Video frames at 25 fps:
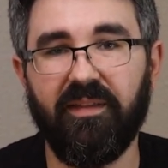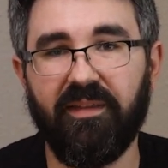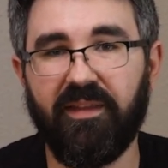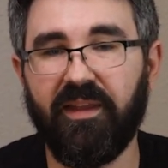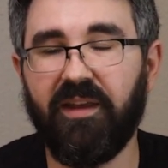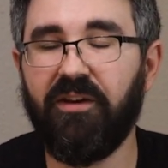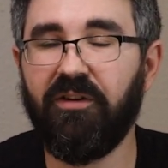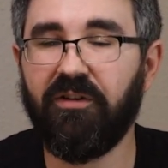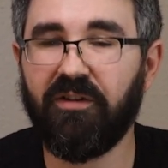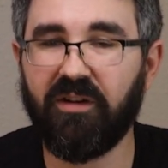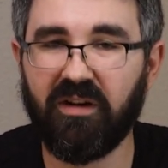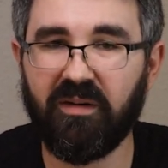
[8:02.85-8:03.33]

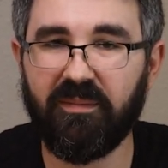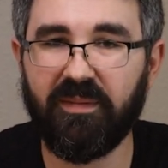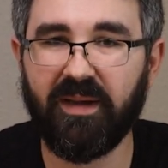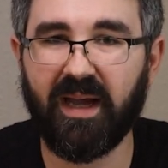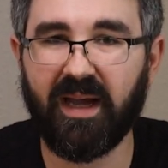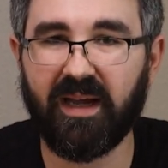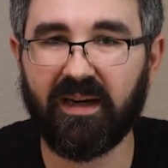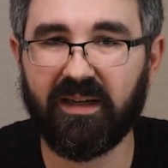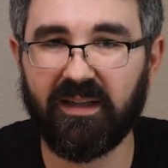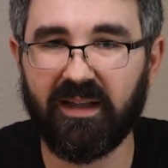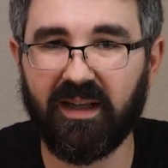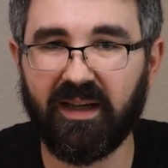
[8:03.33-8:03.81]
Then you're gonna be
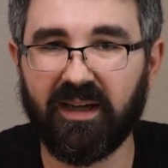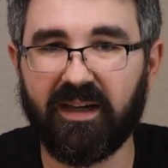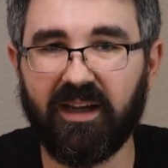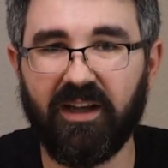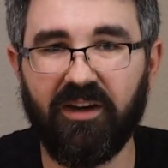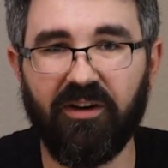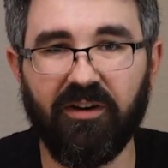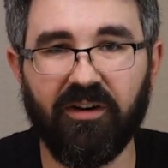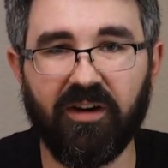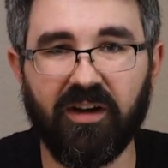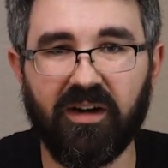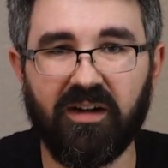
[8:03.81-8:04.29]
out of luck
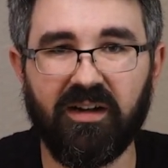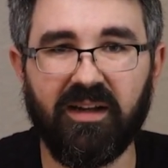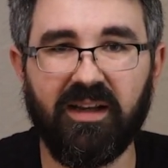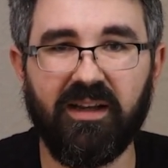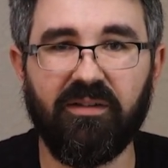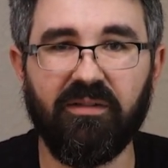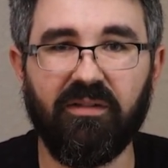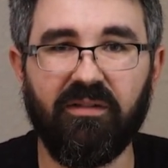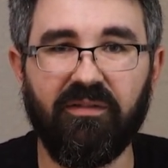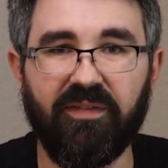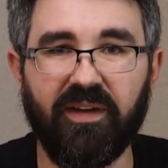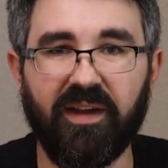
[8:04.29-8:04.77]
and you're gonna
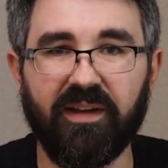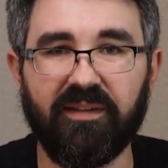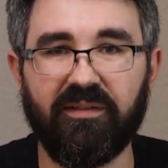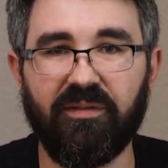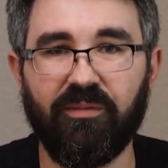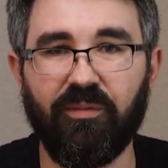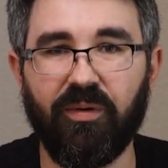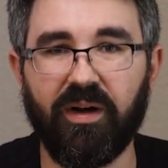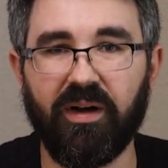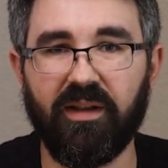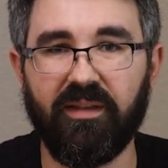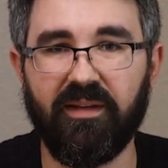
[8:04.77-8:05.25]
need to invest
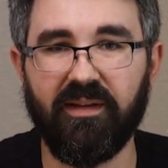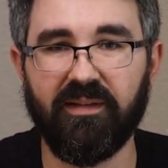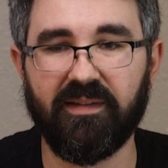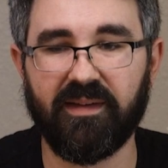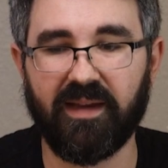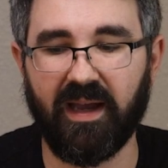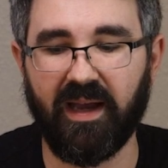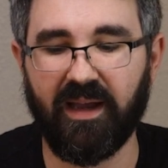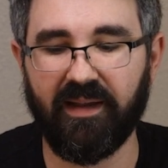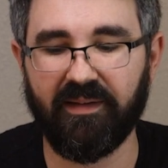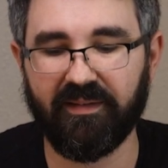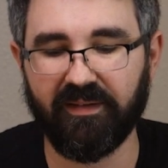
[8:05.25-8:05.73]
in one of these
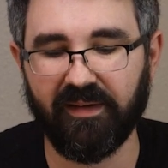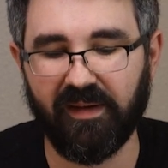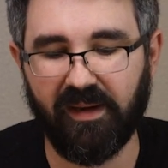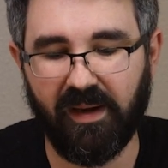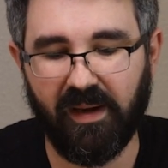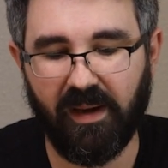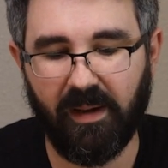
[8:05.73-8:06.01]
guys.